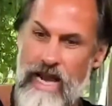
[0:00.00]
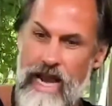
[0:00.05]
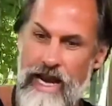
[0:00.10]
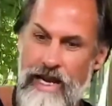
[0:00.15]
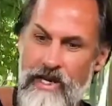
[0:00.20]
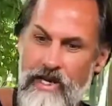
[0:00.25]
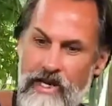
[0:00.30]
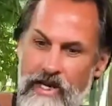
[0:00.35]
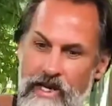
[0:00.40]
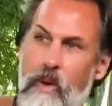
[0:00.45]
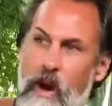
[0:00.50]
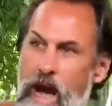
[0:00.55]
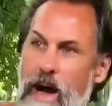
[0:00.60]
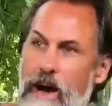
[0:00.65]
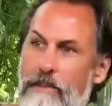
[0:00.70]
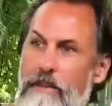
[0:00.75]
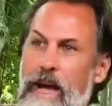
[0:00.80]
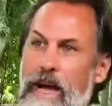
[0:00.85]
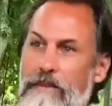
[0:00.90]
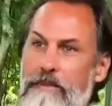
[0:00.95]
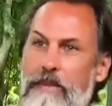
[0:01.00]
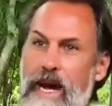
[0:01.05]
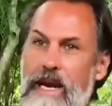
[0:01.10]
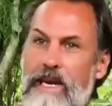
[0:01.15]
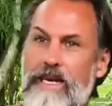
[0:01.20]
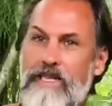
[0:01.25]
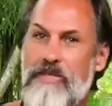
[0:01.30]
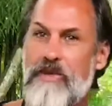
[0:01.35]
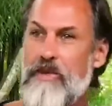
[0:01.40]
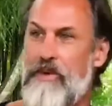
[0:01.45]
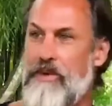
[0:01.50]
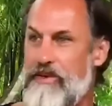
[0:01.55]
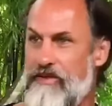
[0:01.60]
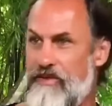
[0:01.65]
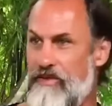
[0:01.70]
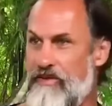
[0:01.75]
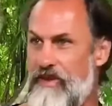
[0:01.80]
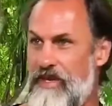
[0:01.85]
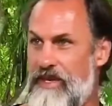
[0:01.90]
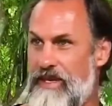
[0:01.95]
I know how my body's going to
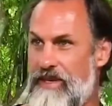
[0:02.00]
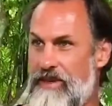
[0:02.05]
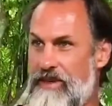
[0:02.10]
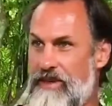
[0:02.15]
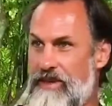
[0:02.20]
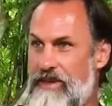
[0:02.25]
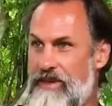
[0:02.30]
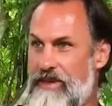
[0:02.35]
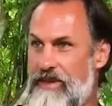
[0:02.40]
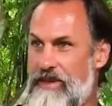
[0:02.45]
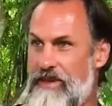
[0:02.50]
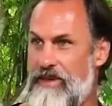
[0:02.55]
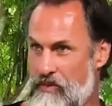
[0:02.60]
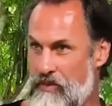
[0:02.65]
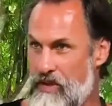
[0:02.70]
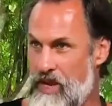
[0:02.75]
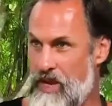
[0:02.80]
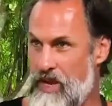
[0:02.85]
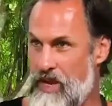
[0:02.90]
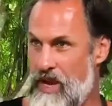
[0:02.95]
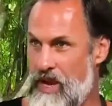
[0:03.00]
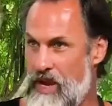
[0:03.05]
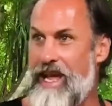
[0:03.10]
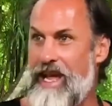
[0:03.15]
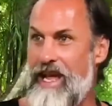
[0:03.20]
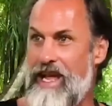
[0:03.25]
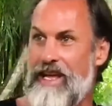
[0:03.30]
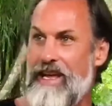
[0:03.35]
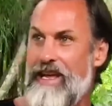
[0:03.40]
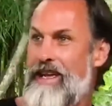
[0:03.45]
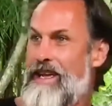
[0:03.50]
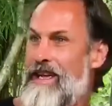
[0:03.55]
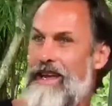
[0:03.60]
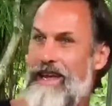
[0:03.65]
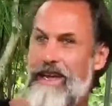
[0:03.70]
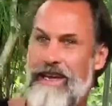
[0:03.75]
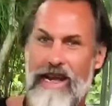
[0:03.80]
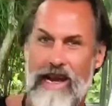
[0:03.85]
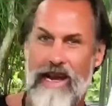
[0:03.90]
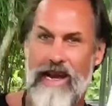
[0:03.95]
feel throughout the day.
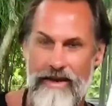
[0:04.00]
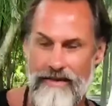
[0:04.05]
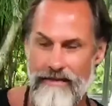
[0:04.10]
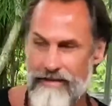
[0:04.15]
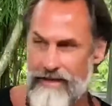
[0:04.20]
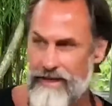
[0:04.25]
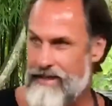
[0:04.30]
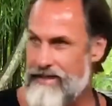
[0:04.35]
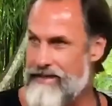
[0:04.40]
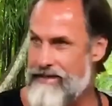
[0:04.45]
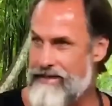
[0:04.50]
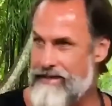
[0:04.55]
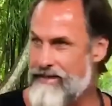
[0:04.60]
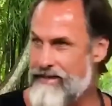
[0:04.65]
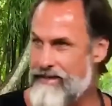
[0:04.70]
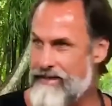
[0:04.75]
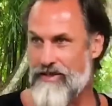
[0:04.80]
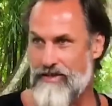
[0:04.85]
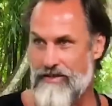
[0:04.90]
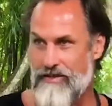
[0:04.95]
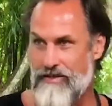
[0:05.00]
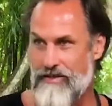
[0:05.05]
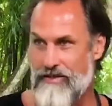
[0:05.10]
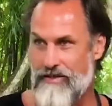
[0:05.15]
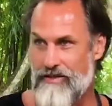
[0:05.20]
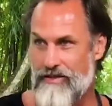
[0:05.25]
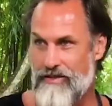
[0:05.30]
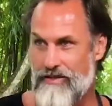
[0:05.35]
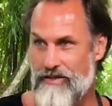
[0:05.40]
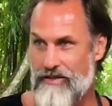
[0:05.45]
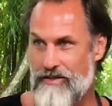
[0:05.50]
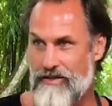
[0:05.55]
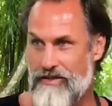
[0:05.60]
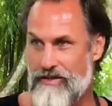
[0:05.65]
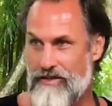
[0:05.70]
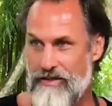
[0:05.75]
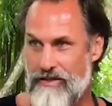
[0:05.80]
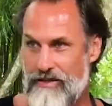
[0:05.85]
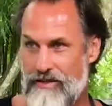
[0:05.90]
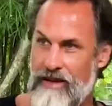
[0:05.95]
And now I don't eat till it's like 2 or 3 o'clock
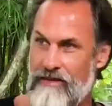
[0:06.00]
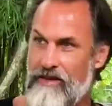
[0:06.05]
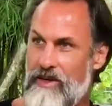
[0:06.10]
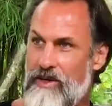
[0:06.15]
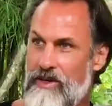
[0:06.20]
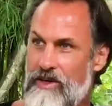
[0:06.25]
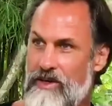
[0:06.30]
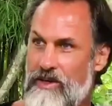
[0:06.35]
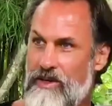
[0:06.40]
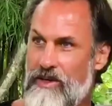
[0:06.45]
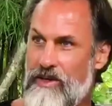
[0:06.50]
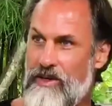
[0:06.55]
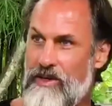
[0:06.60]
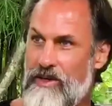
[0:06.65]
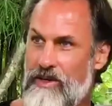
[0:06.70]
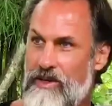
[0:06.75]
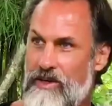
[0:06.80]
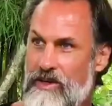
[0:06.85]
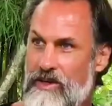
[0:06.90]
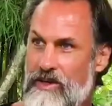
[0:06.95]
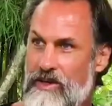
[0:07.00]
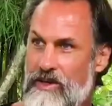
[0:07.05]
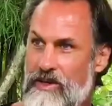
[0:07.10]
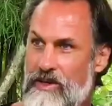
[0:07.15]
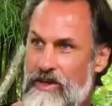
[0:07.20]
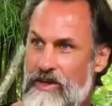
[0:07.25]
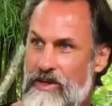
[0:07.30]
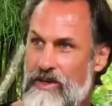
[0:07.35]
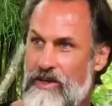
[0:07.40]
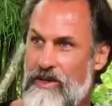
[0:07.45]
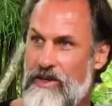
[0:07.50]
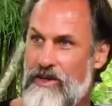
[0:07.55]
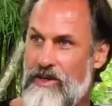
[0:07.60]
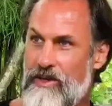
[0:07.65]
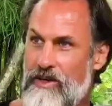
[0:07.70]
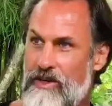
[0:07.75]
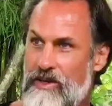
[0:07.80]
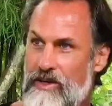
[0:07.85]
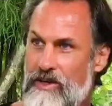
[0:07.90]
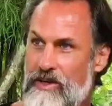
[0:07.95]
in the afternoon. But like now it's
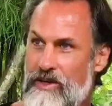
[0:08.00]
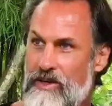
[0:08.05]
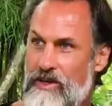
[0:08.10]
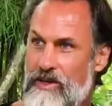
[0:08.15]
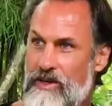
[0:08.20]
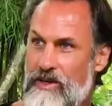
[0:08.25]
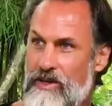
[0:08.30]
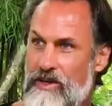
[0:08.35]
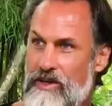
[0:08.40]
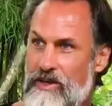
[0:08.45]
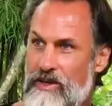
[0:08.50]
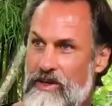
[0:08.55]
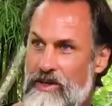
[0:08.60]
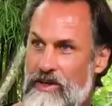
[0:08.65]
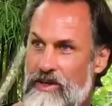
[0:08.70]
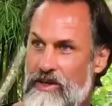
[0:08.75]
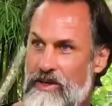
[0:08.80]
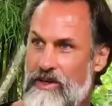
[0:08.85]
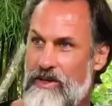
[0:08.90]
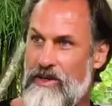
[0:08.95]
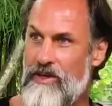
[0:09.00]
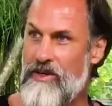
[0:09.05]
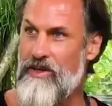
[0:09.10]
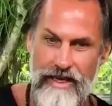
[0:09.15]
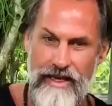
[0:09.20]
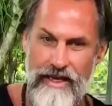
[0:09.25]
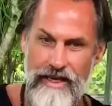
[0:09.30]
like, I don't have to think about it.